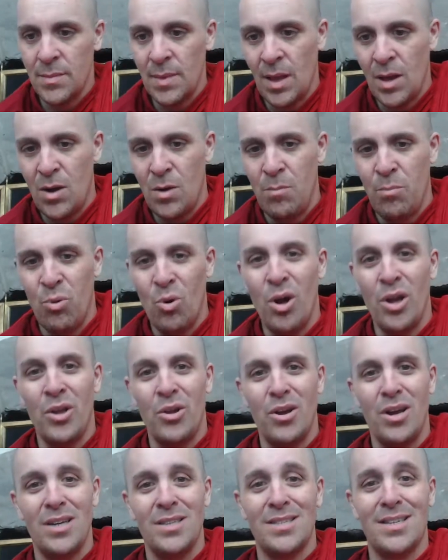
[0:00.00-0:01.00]
Oh boy,
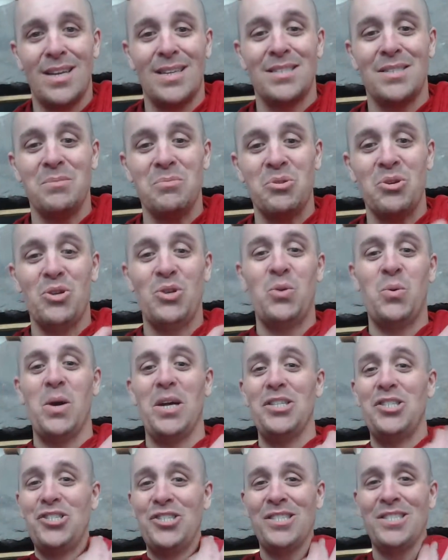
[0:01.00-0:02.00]
you guys got some good
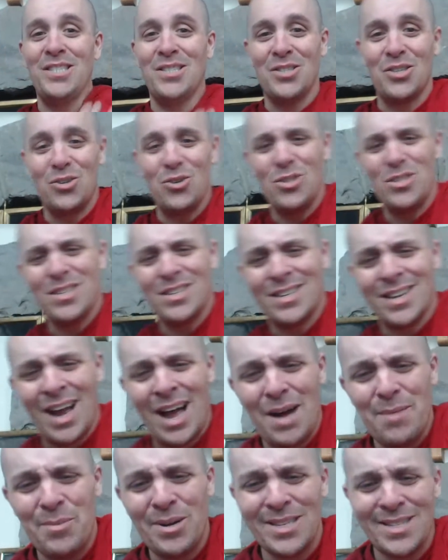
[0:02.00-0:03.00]
questions. Good
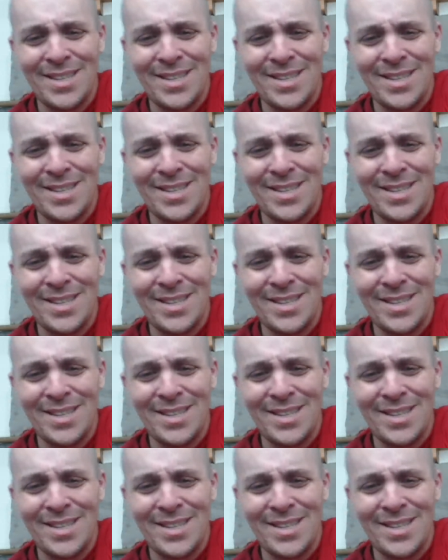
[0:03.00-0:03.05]
Dhamma